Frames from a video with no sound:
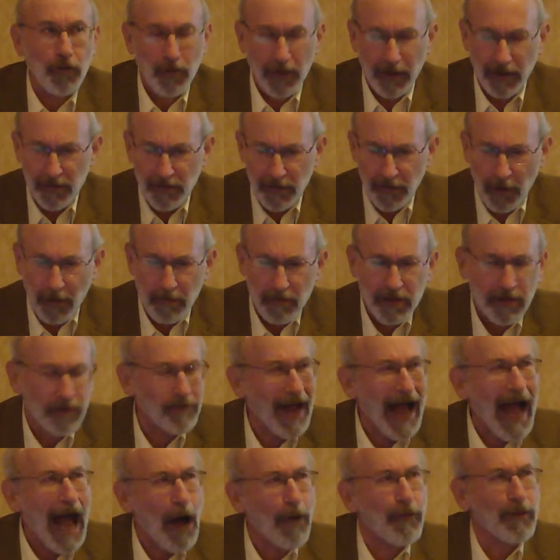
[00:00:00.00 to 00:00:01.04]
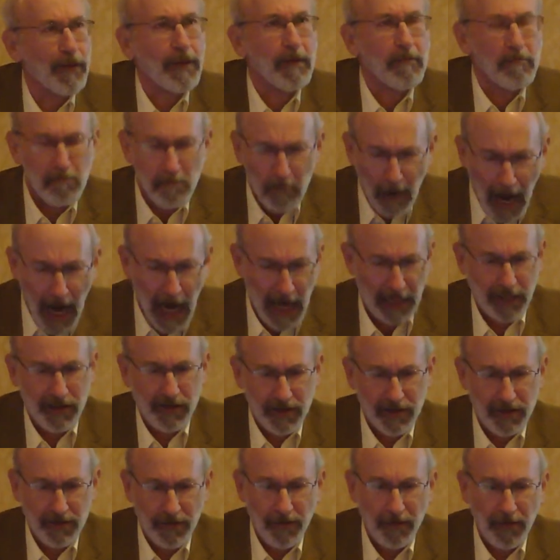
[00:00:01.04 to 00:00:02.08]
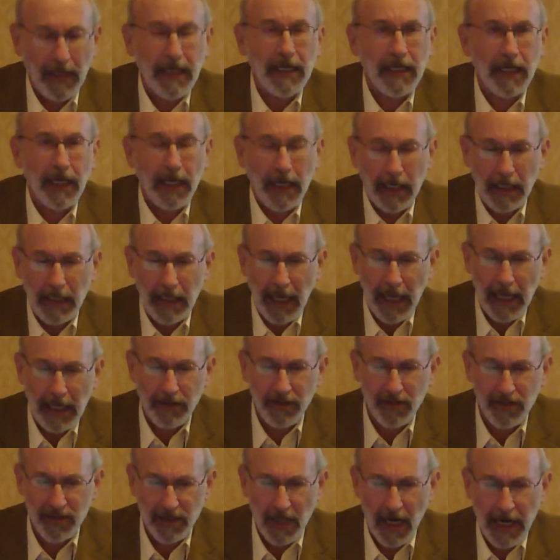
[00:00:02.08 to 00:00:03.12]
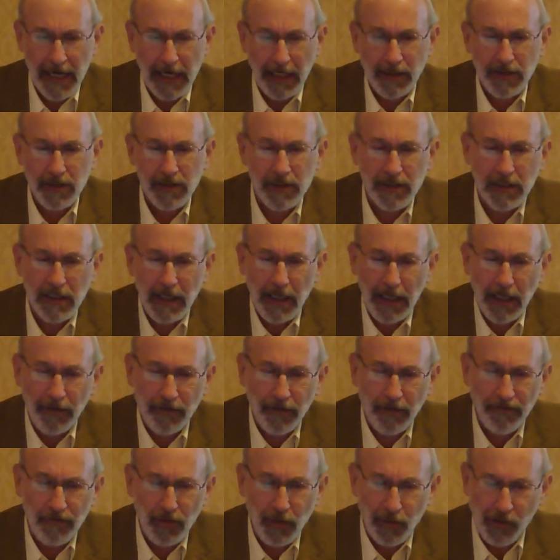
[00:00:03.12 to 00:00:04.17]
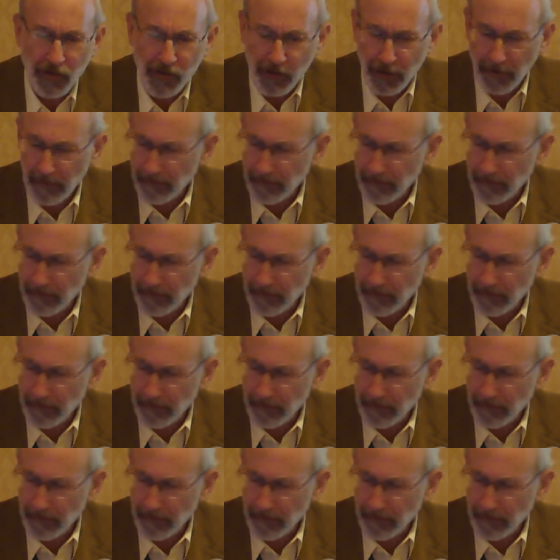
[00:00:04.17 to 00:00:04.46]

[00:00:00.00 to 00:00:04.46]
in terms of out-of-the-box thinking and science in the future.